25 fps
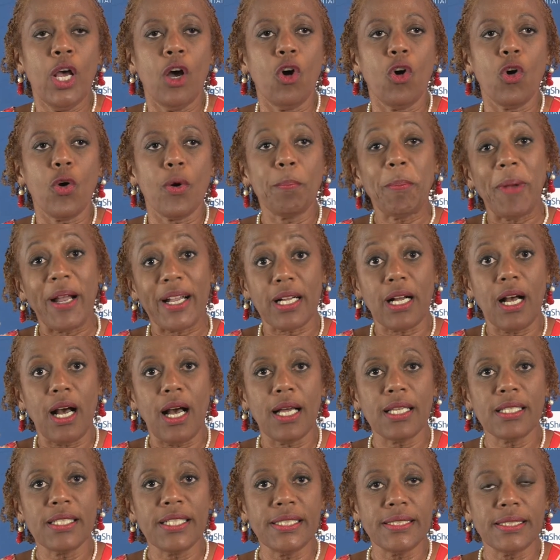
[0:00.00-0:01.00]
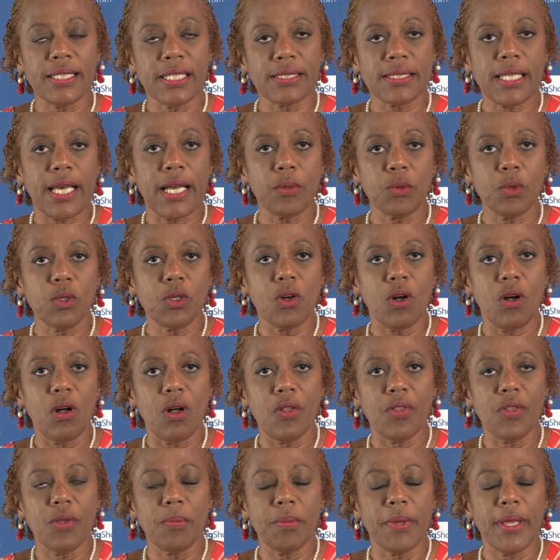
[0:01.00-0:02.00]
or my colleagues as I will
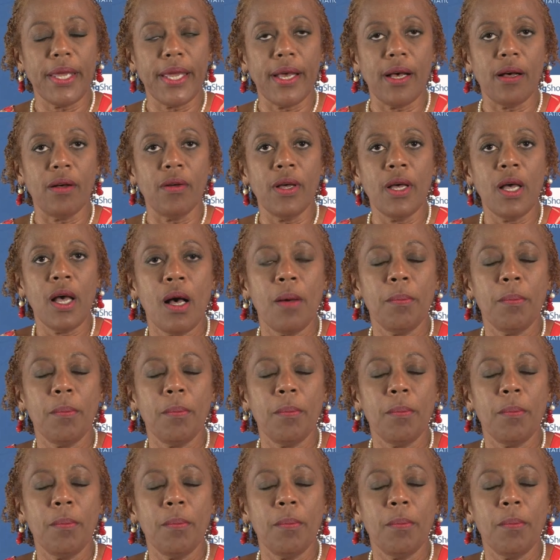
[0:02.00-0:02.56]
call them now,